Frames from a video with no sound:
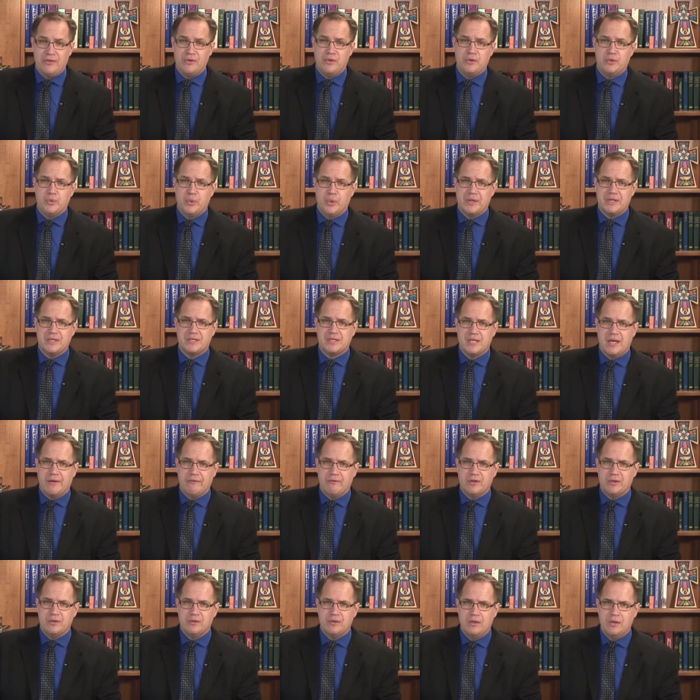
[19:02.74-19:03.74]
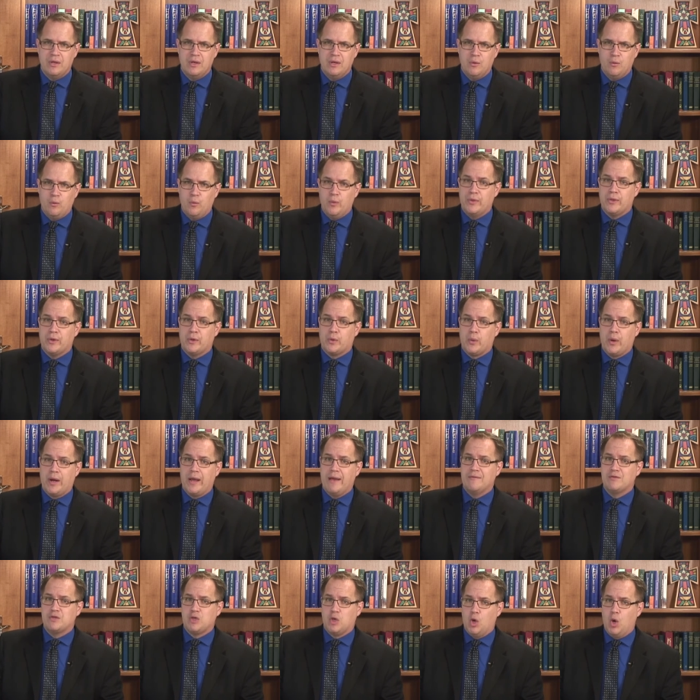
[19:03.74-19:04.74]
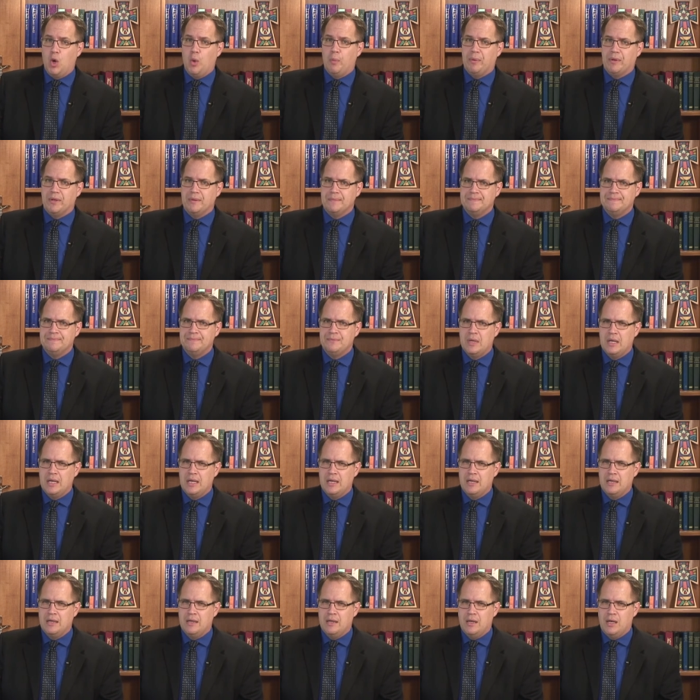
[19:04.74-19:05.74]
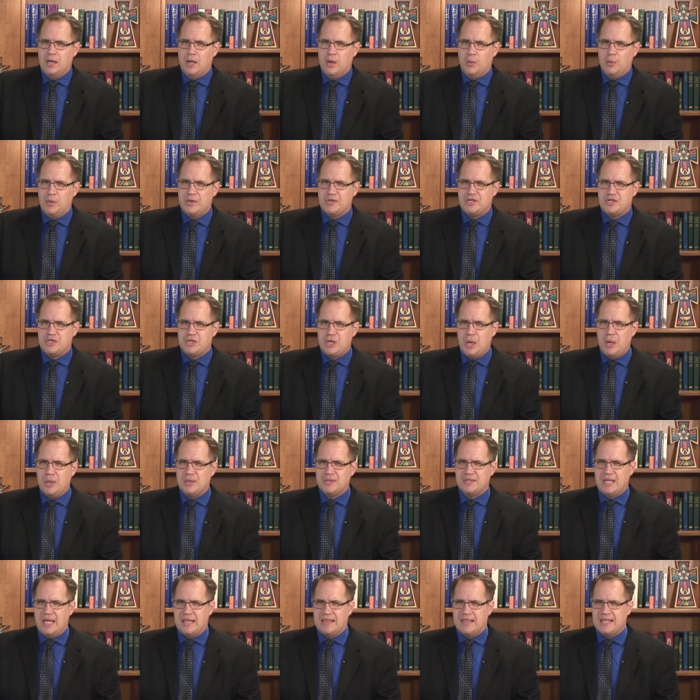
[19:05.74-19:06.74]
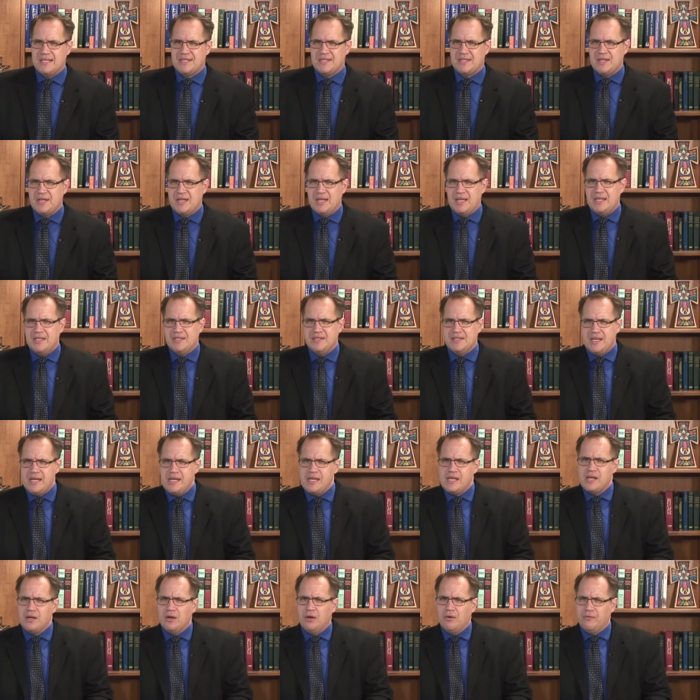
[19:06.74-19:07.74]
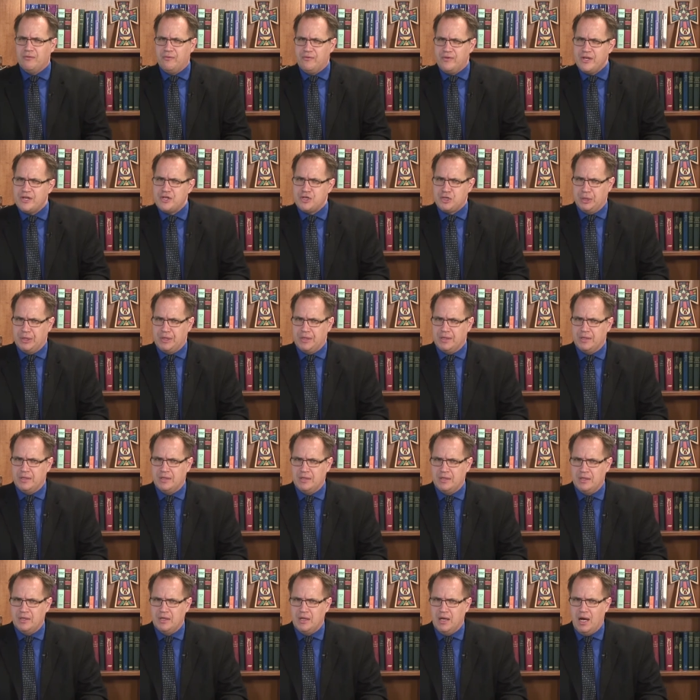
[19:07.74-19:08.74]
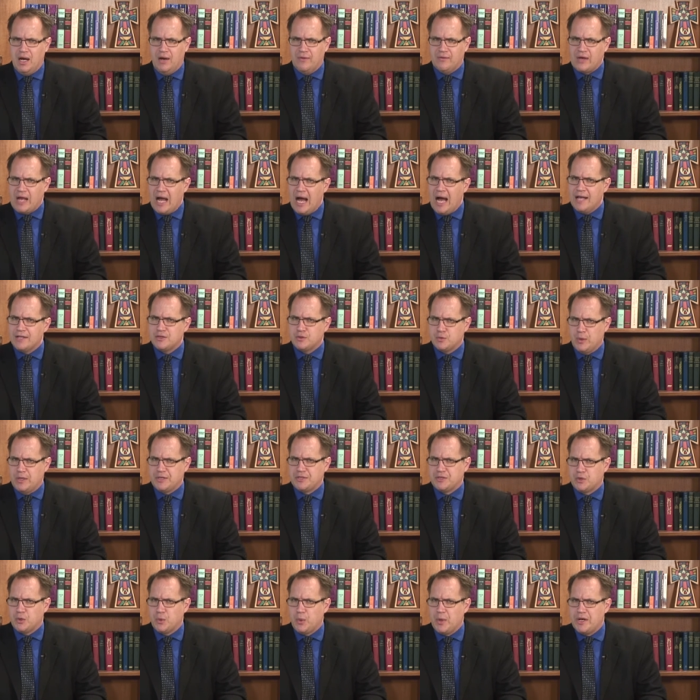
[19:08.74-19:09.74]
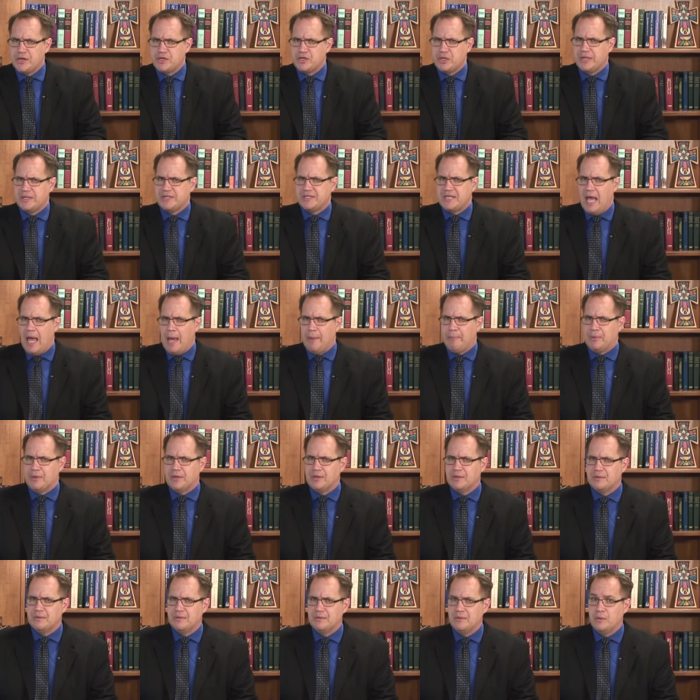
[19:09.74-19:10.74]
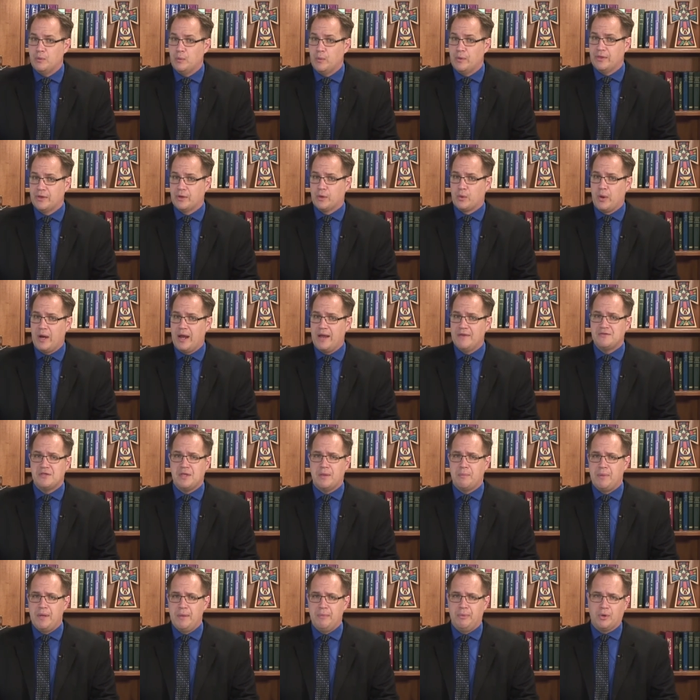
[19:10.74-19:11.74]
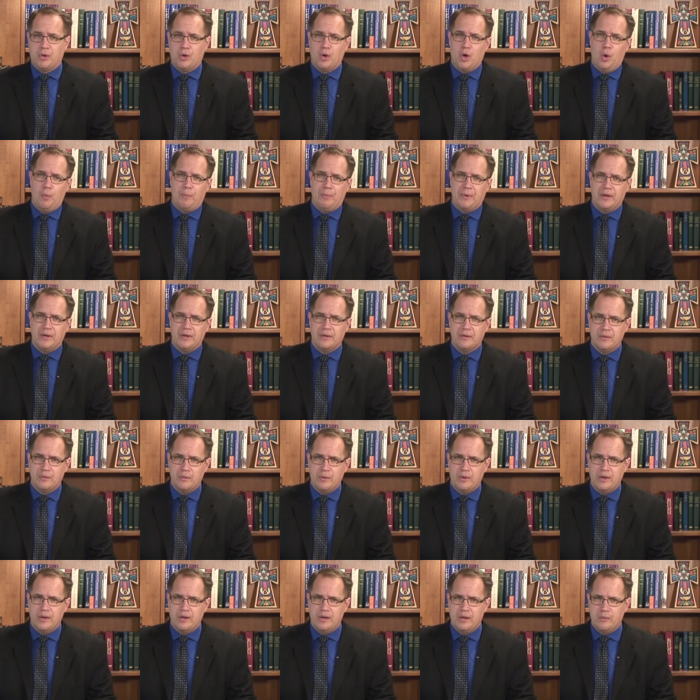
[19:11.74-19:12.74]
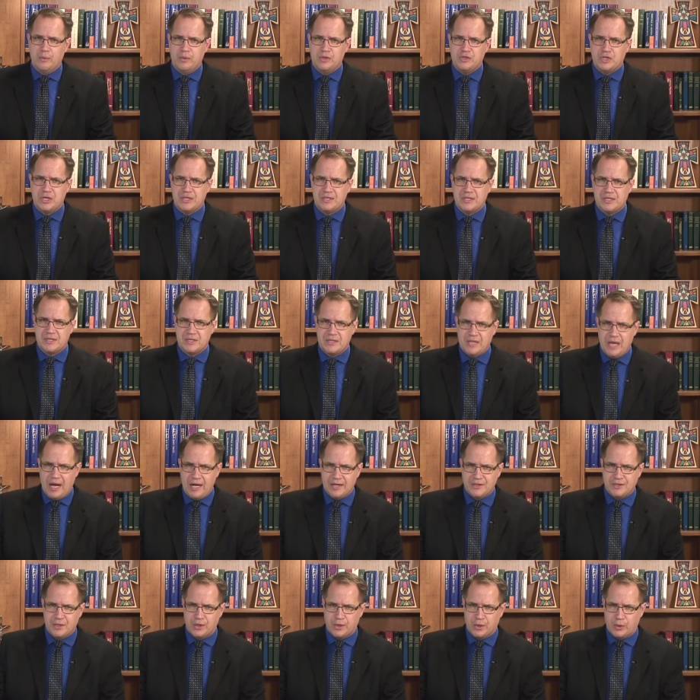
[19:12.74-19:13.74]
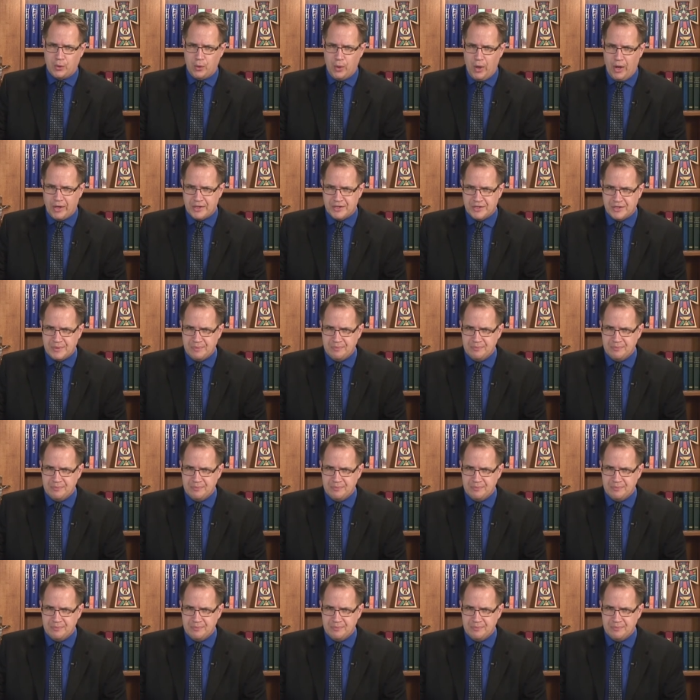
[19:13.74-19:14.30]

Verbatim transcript: 27, when the graves are open, which shows that this Ezekiel vision of God's restoration has happened when the graves of the people are opened when Jesus dies on the cross.